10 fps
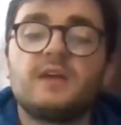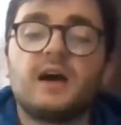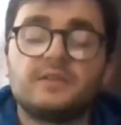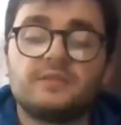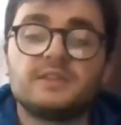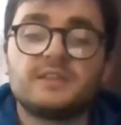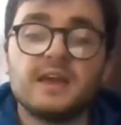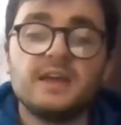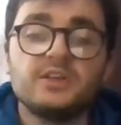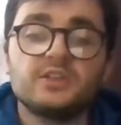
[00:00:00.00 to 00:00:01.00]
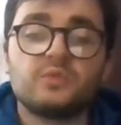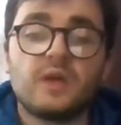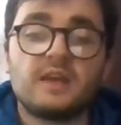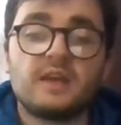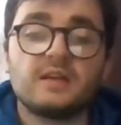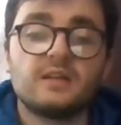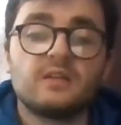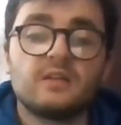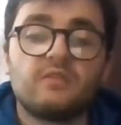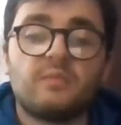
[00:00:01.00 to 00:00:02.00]
advantageous way
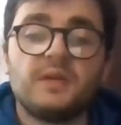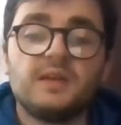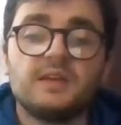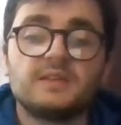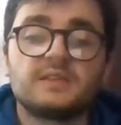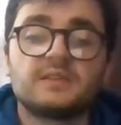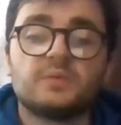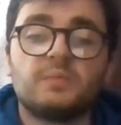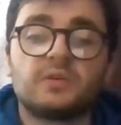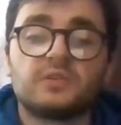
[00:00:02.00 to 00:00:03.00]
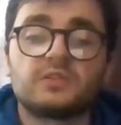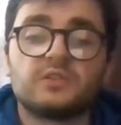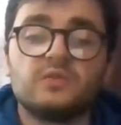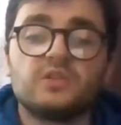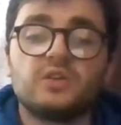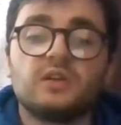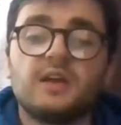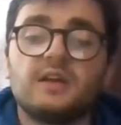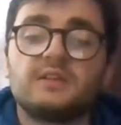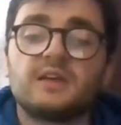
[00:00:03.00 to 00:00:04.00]
for peers to model
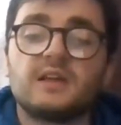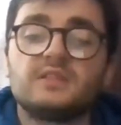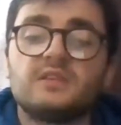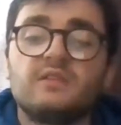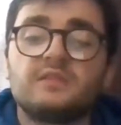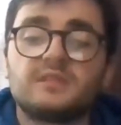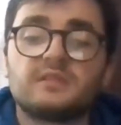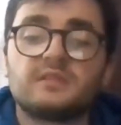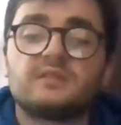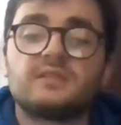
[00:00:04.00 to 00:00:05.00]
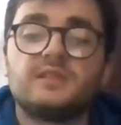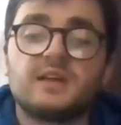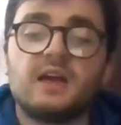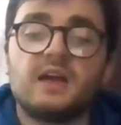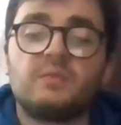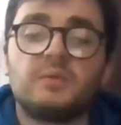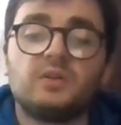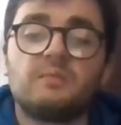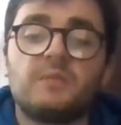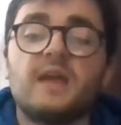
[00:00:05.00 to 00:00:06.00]
socially
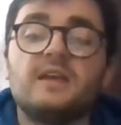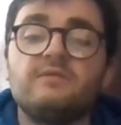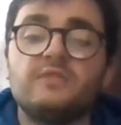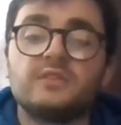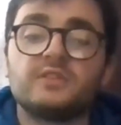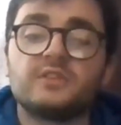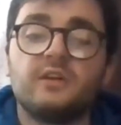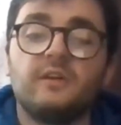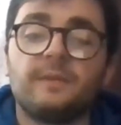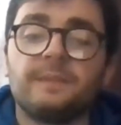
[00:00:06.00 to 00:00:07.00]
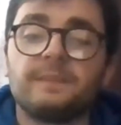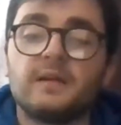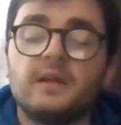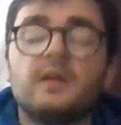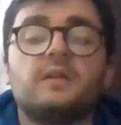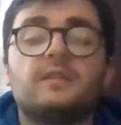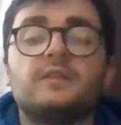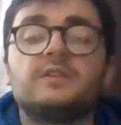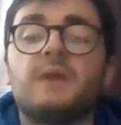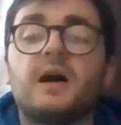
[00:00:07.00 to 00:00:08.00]
desirable behaviours.
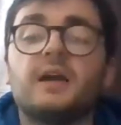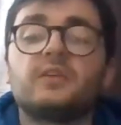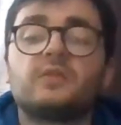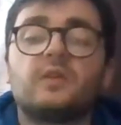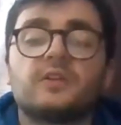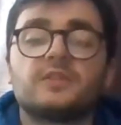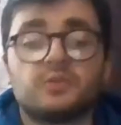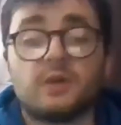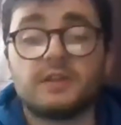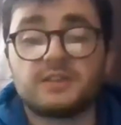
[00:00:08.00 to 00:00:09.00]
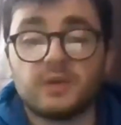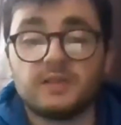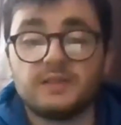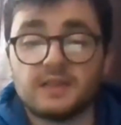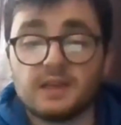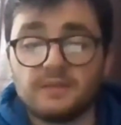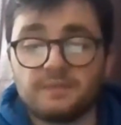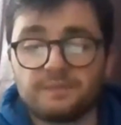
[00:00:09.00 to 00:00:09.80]
This is by Cross in 2020.